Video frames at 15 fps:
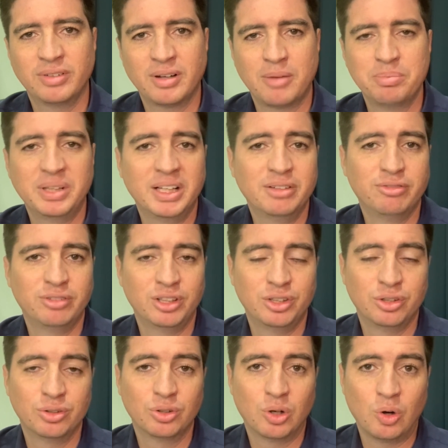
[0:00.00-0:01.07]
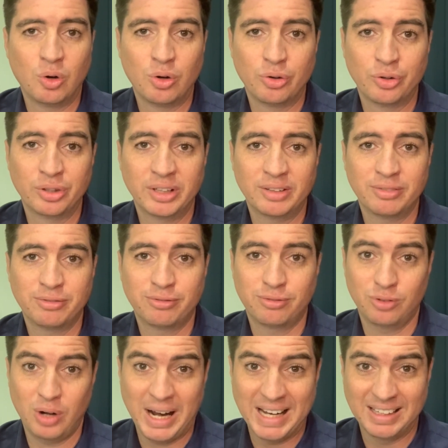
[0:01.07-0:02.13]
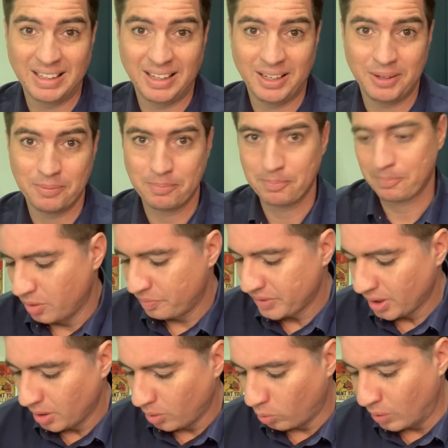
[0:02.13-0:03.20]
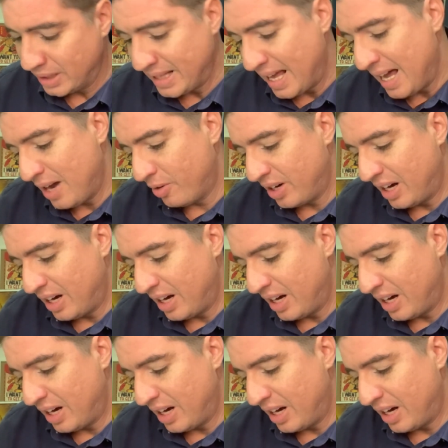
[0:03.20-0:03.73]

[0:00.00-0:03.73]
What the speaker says: update video on Friday. 1 hour